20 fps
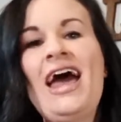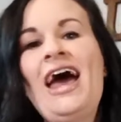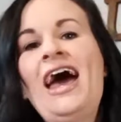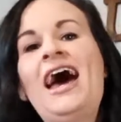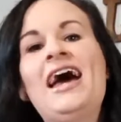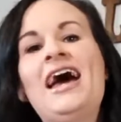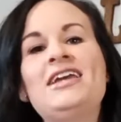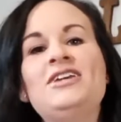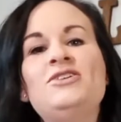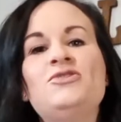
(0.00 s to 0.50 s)

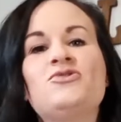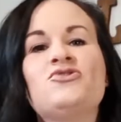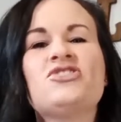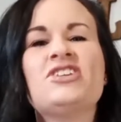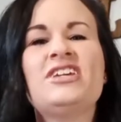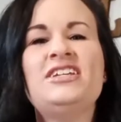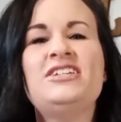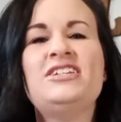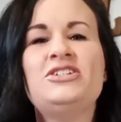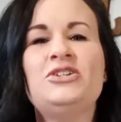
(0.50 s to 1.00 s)
I
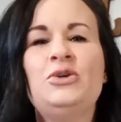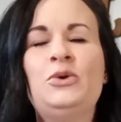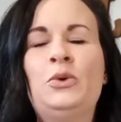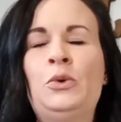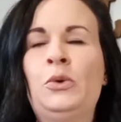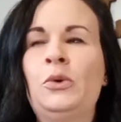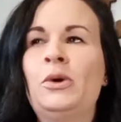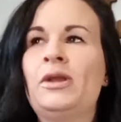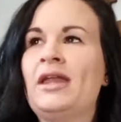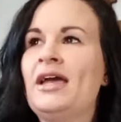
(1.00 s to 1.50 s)
usually
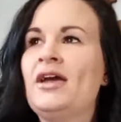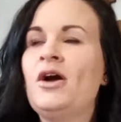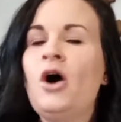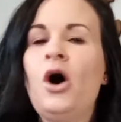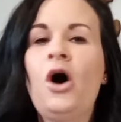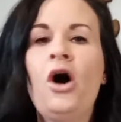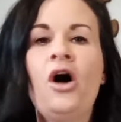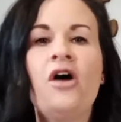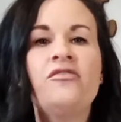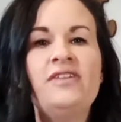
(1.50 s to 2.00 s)
do like
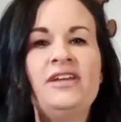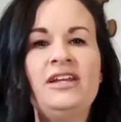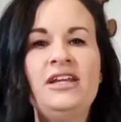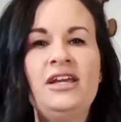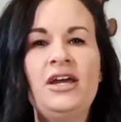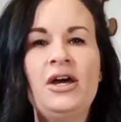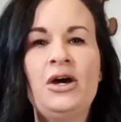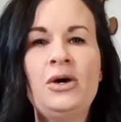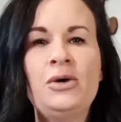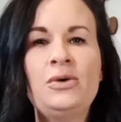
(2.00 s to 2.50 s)
haul
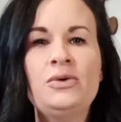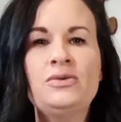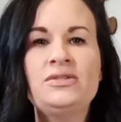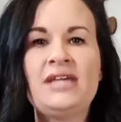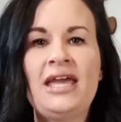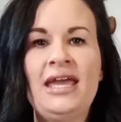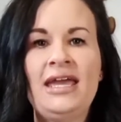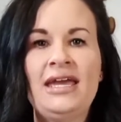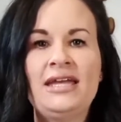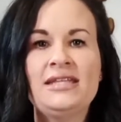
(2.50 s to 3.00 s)
videos
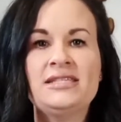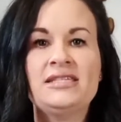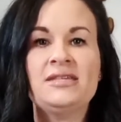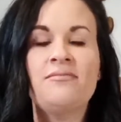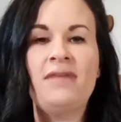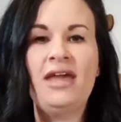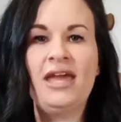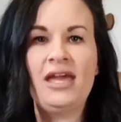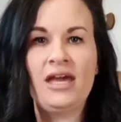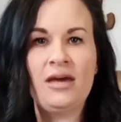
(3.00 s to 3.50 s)
and some
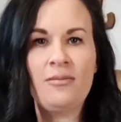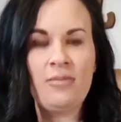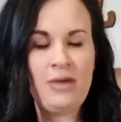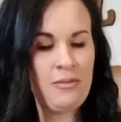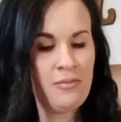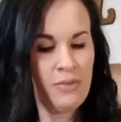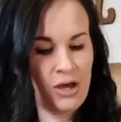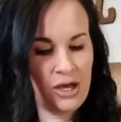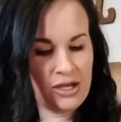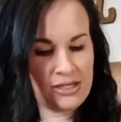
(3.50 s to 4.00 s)
makeup
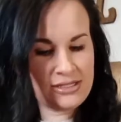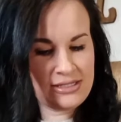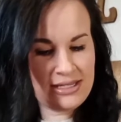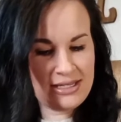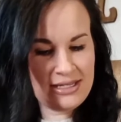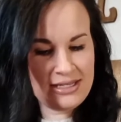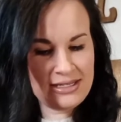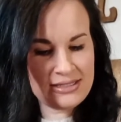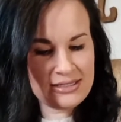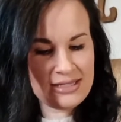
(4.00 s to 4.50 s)

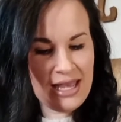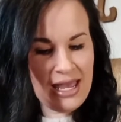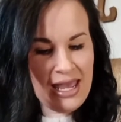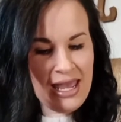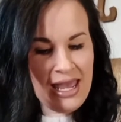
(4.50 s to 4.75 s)
unboxings.